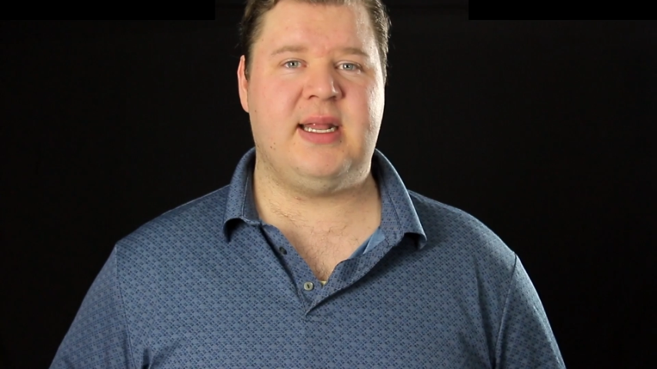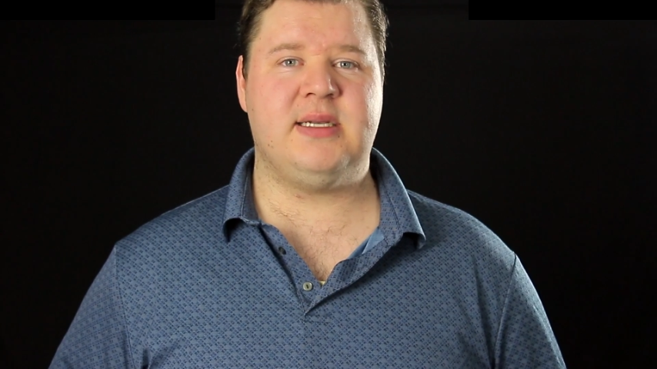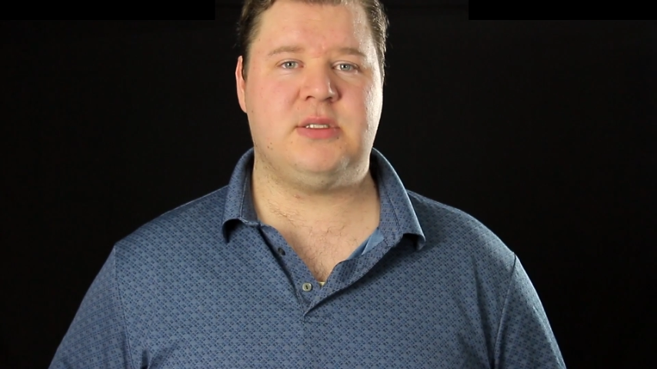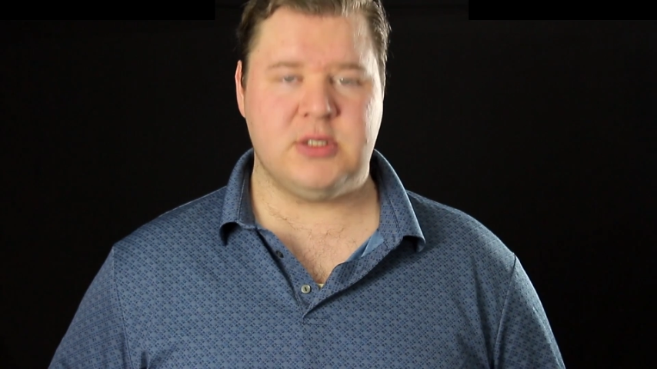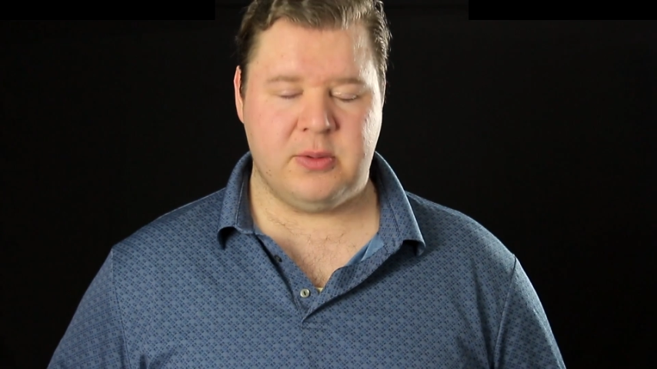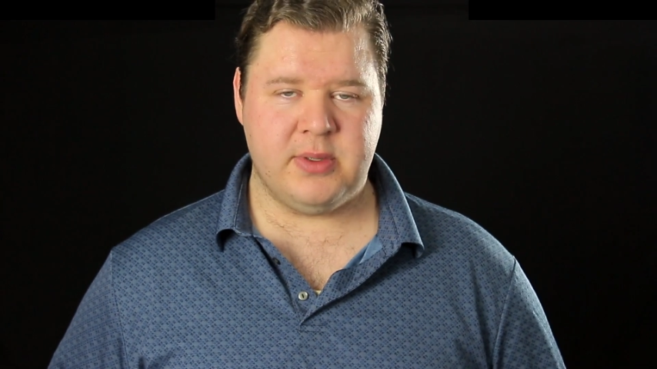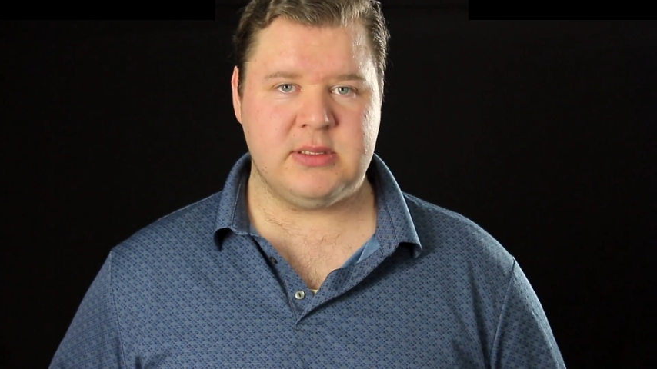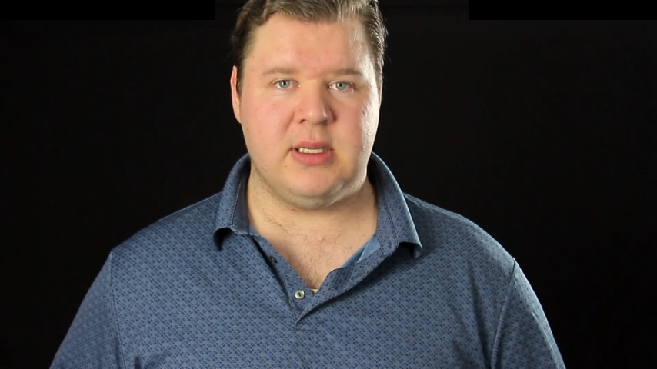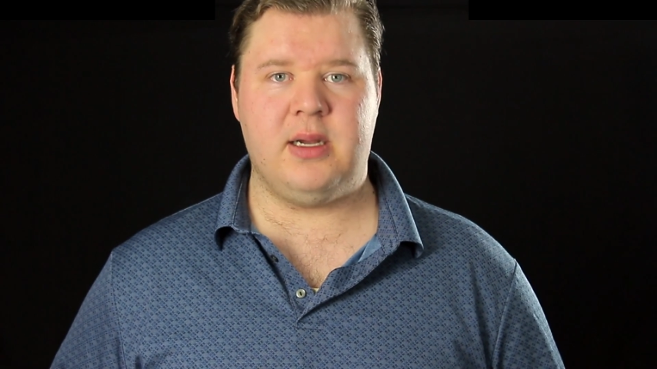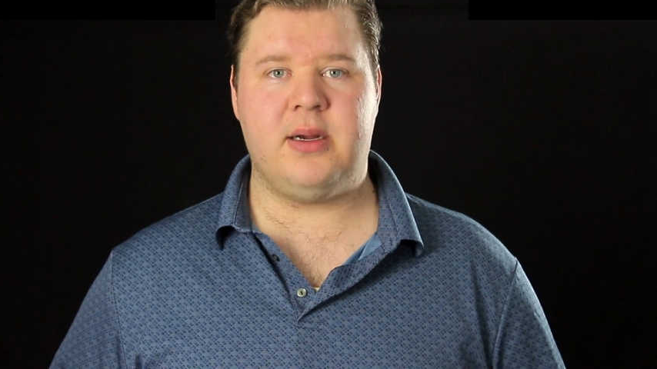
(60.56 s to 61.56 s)
it last so
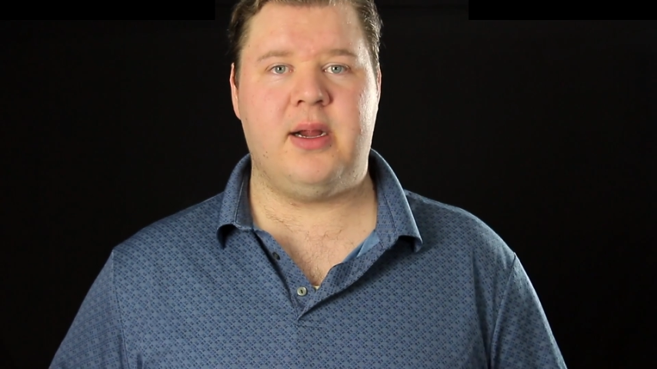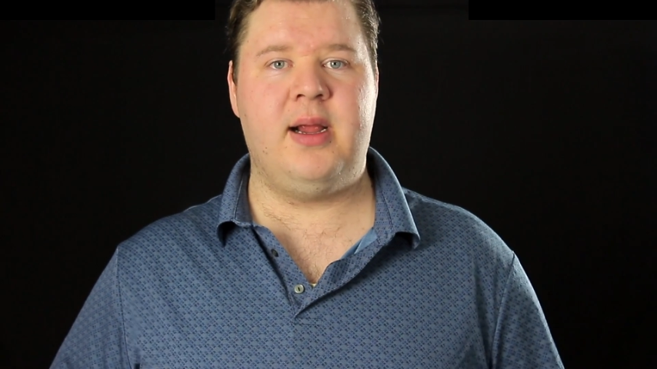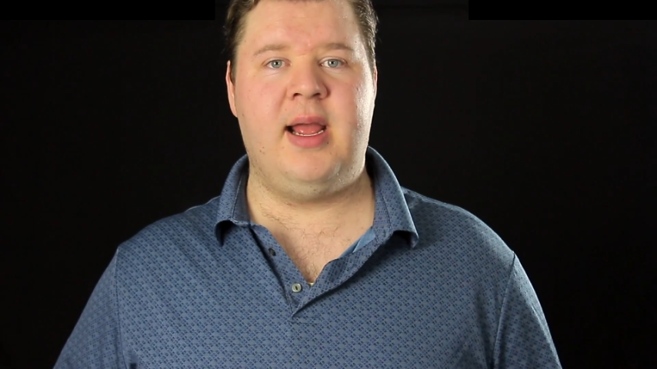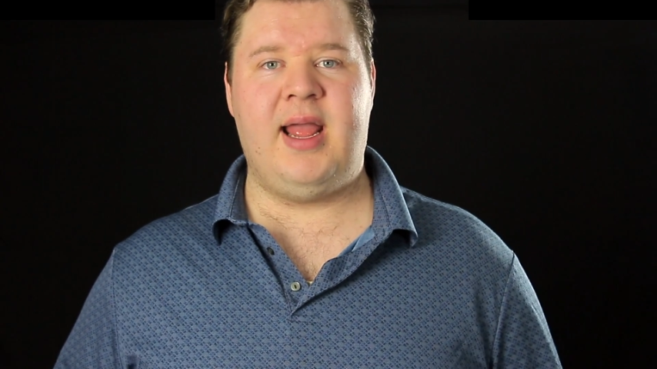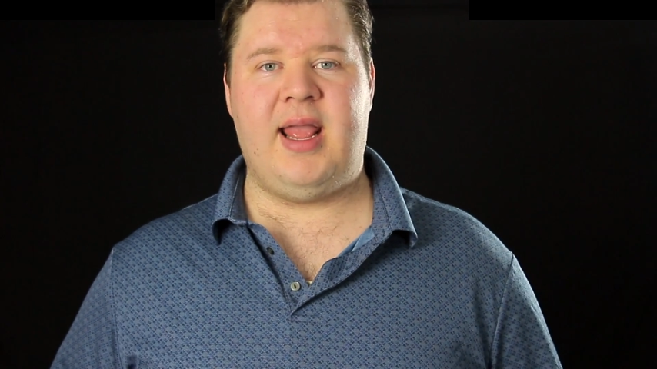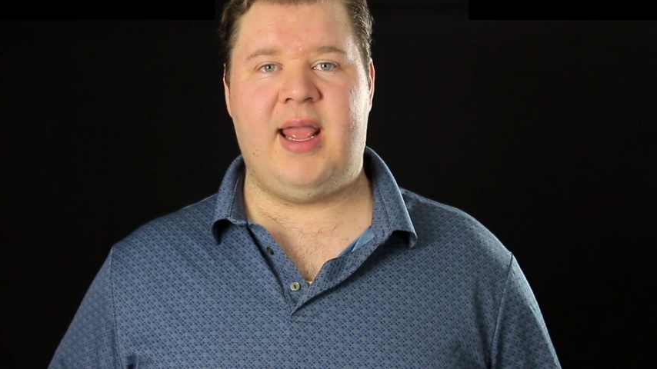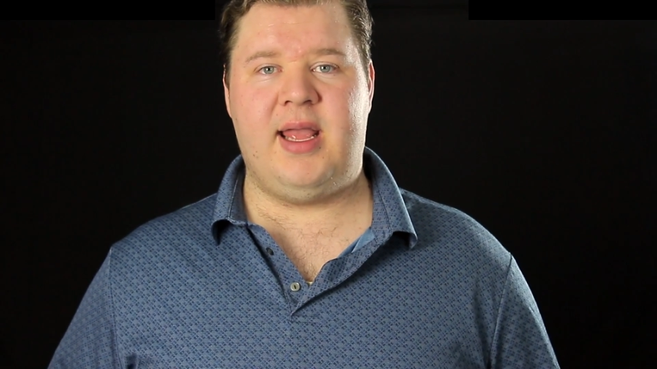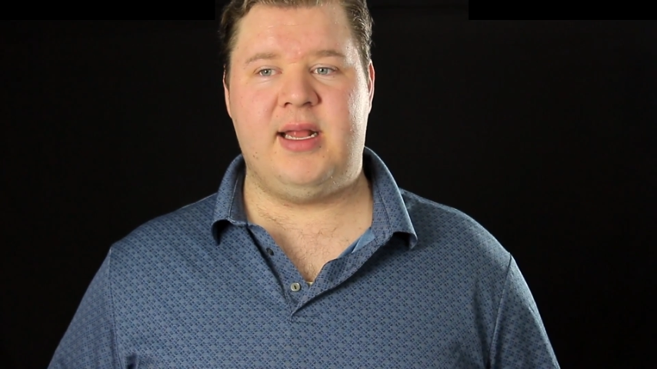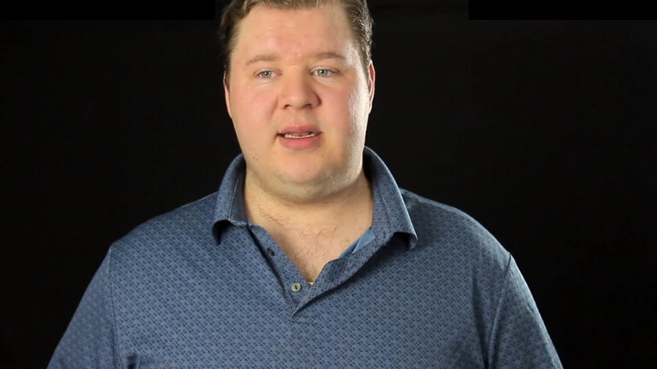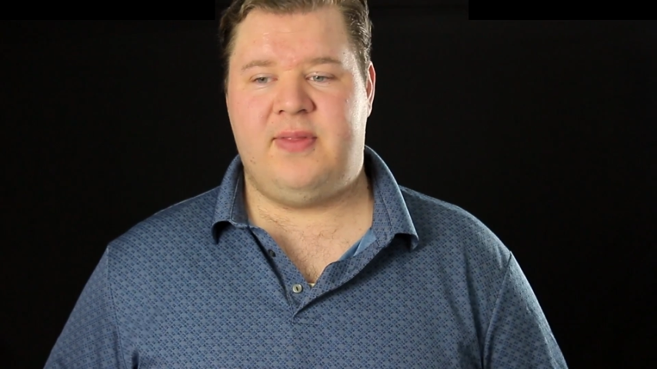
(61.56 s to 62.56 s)
much longer,
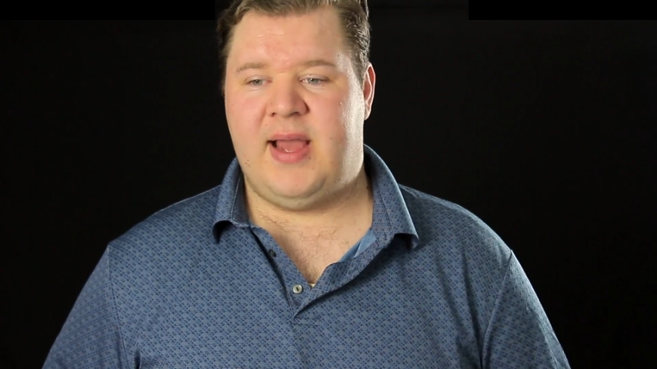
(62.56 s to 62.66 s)
and